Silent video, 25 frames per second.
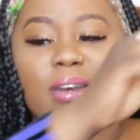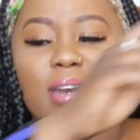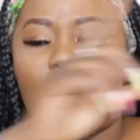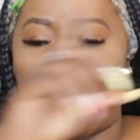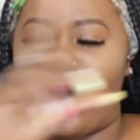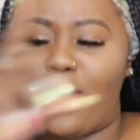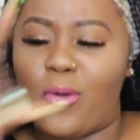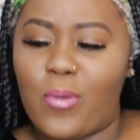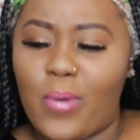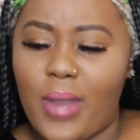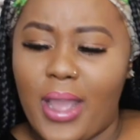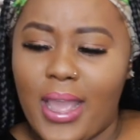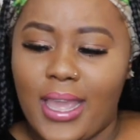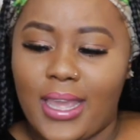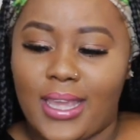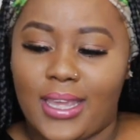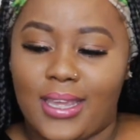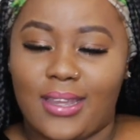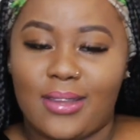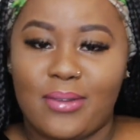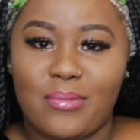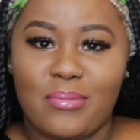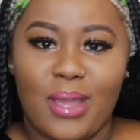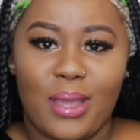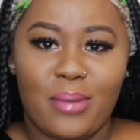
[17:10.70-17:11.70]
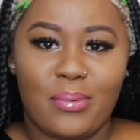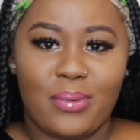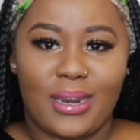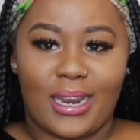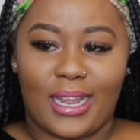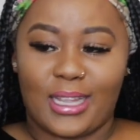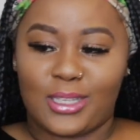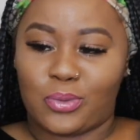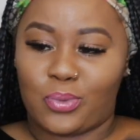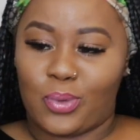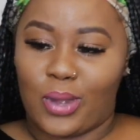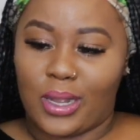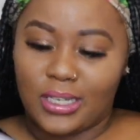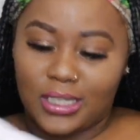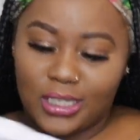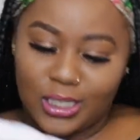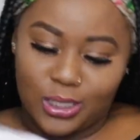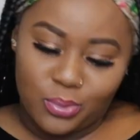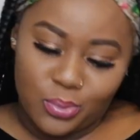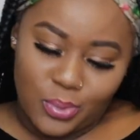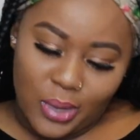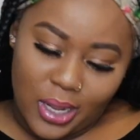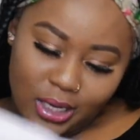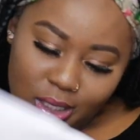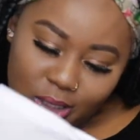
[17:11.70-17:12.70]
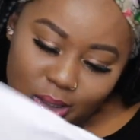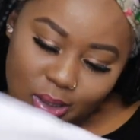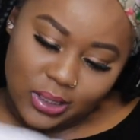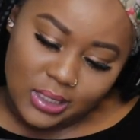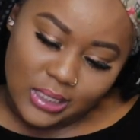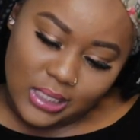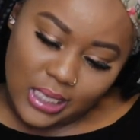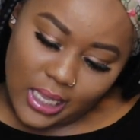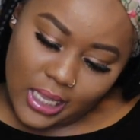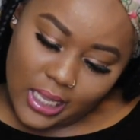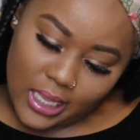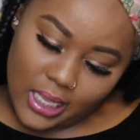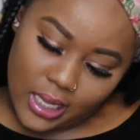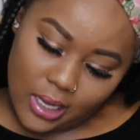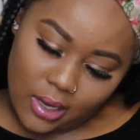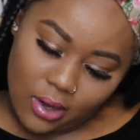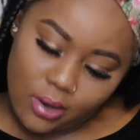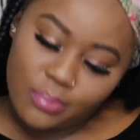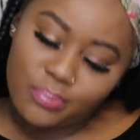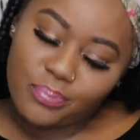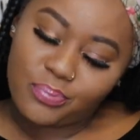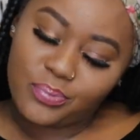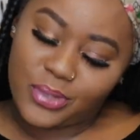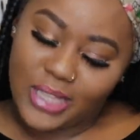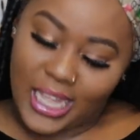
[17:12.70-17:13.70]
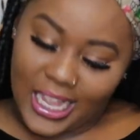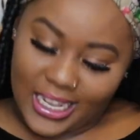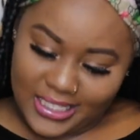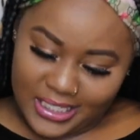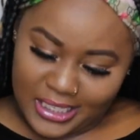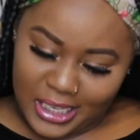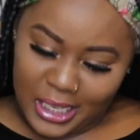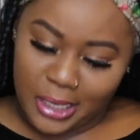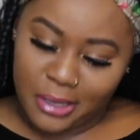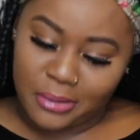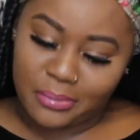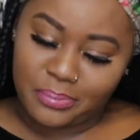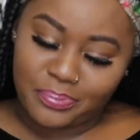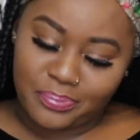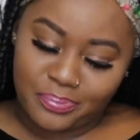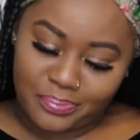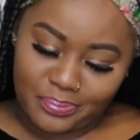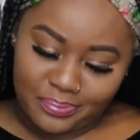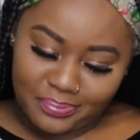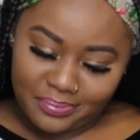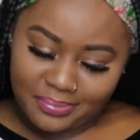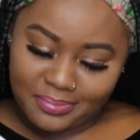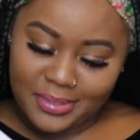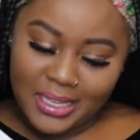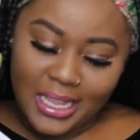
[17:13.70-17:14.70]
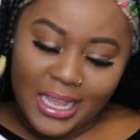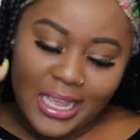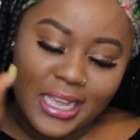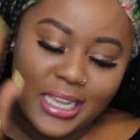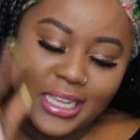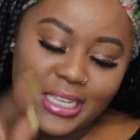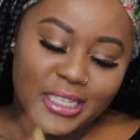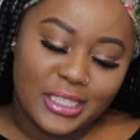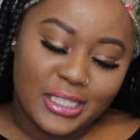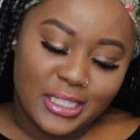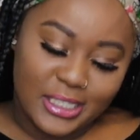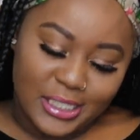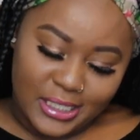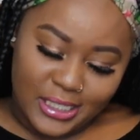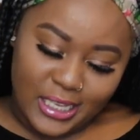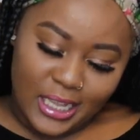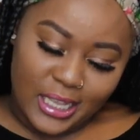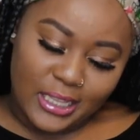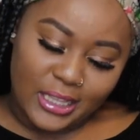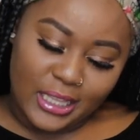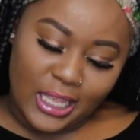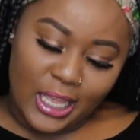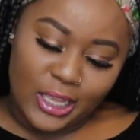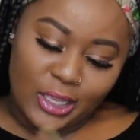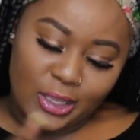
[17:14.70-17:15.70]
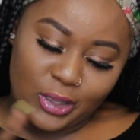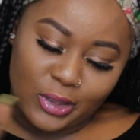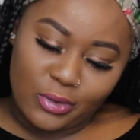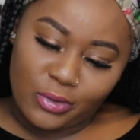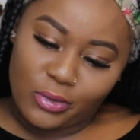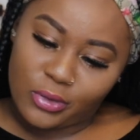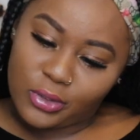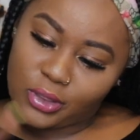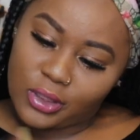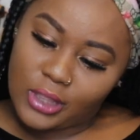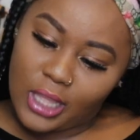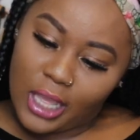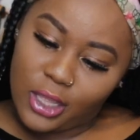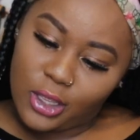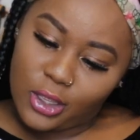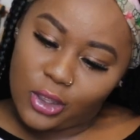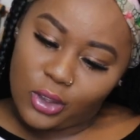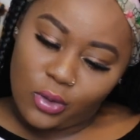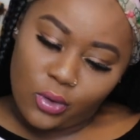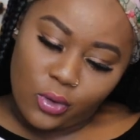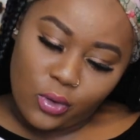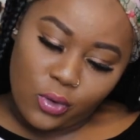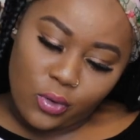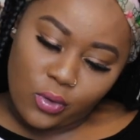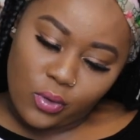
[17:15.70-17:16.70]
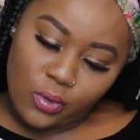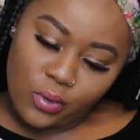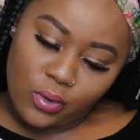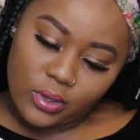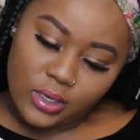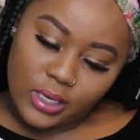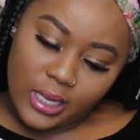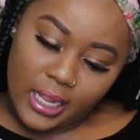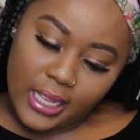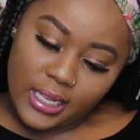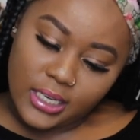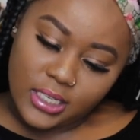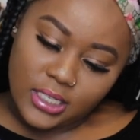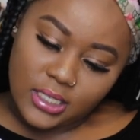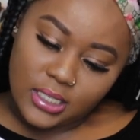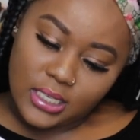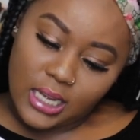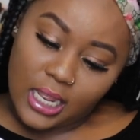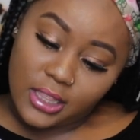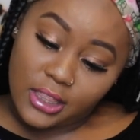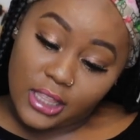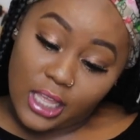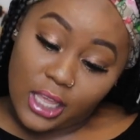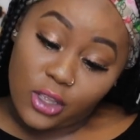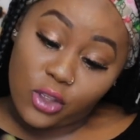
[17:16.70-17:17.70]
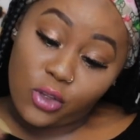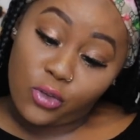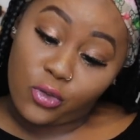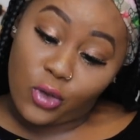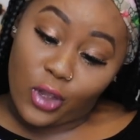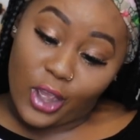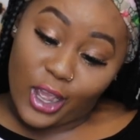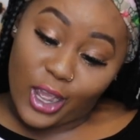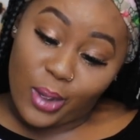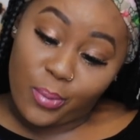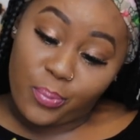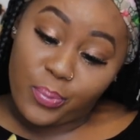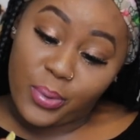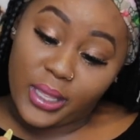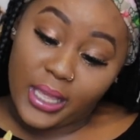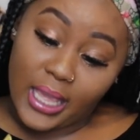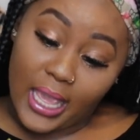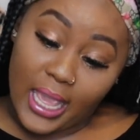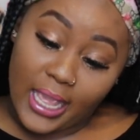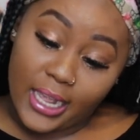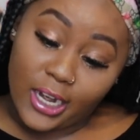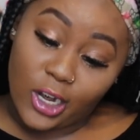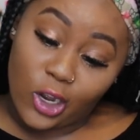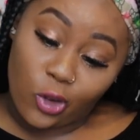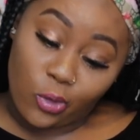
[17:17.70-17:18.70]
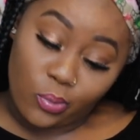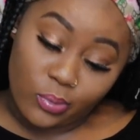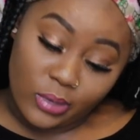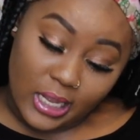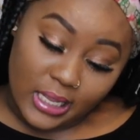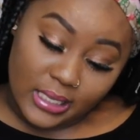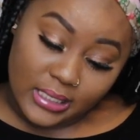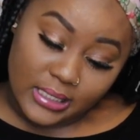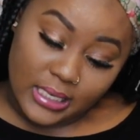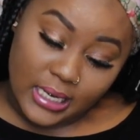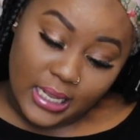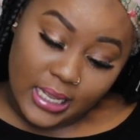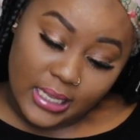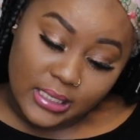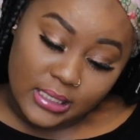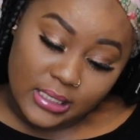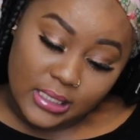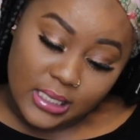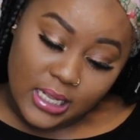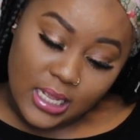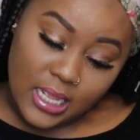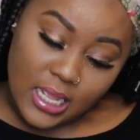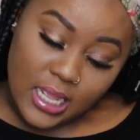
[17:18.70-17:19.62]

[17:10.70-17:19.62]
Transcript: no, wait, maybe that's what she meant to say here. That's it. She said thank you, hey Ghislaine, thank you for helping end homelessness